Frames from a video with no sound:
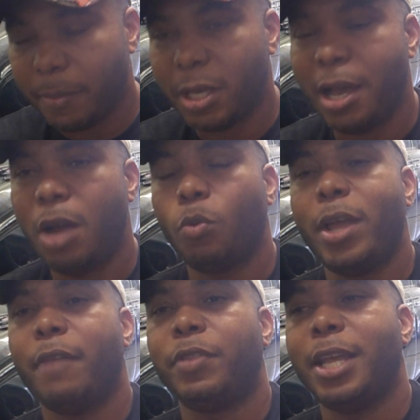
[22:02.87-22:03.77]
coming out.
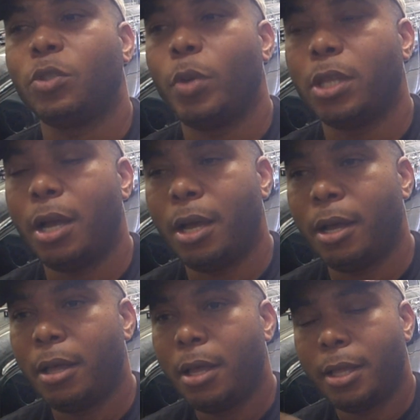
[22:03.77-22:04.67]
We have things with,
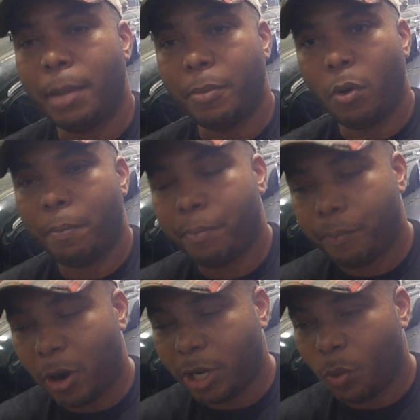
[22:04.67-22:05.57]
I'm
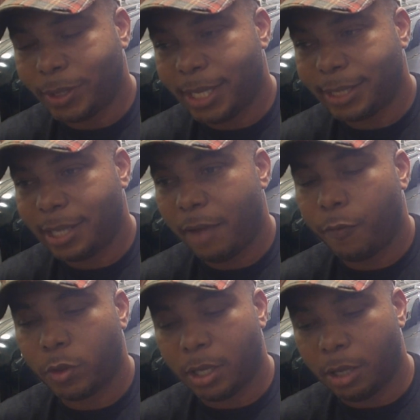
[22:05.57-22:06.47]
partnering with
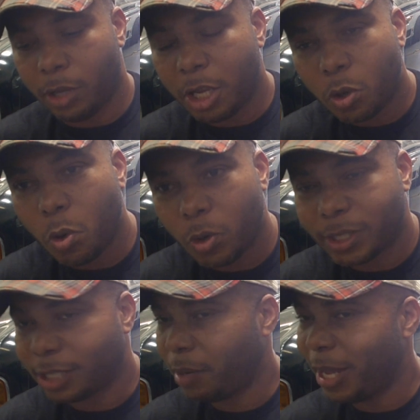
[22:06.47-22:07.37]
CSF for the
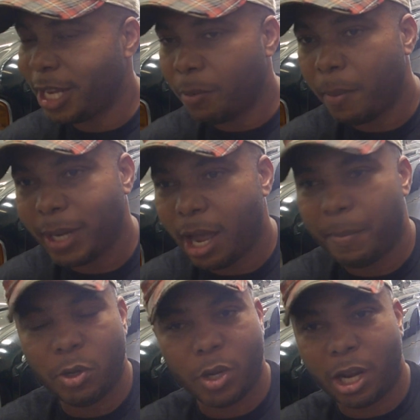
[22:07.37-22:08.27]
intercoolers that's coming any moment now.
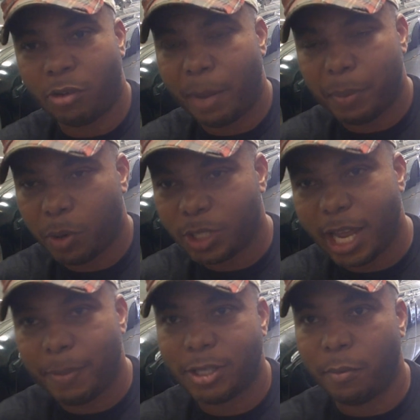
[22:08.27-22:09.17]
I've been doing a lot of rapid
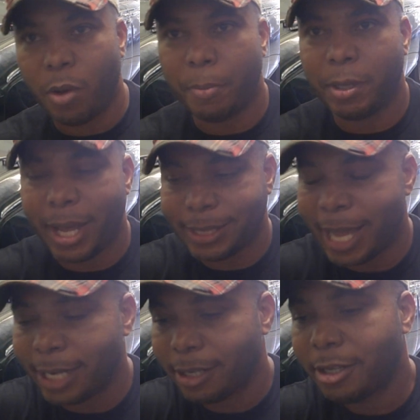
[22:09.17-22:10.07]
prototyping to optimize
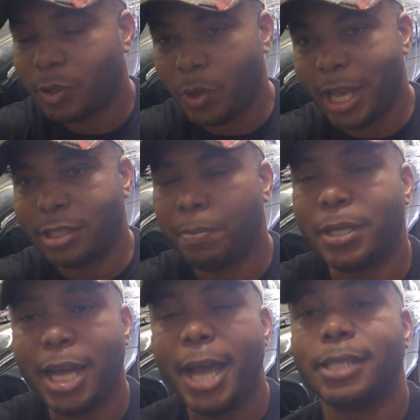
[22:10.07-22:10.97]
that. So yes,
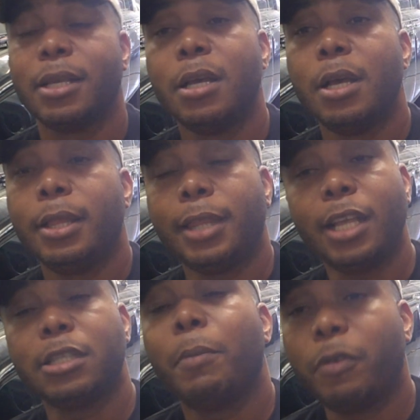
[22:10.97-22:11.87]
but guys,
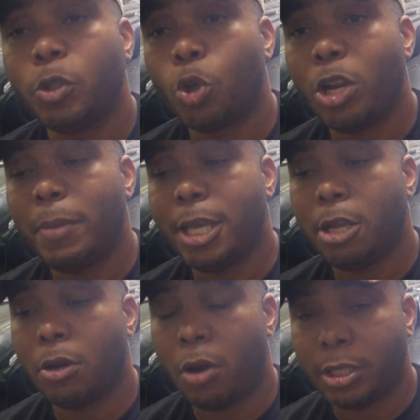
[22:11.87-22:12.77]
thanks so much for joining me
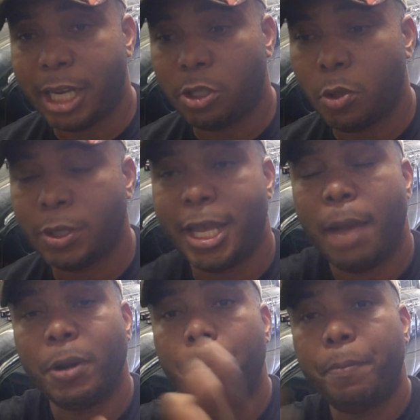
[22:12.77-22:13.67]
here on Tech Tuesday.
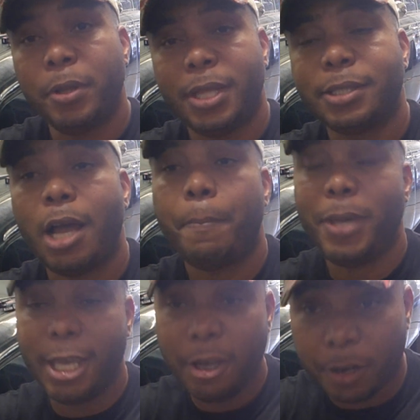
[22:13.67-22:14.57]
I'm gonna put this up
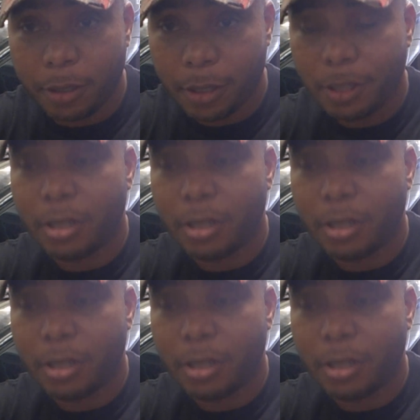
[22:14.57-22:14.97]
here